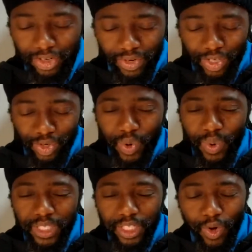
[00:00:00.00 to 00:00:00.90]
dress
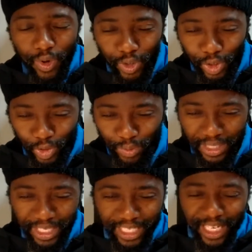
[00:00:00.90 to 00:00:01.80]
code, the
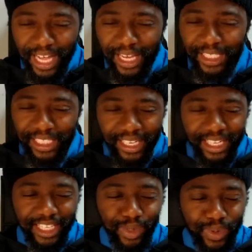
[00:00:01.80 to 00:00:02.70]
costumes. Each culture
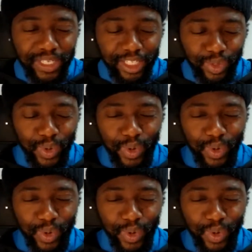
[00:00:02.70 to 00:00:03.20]
has got its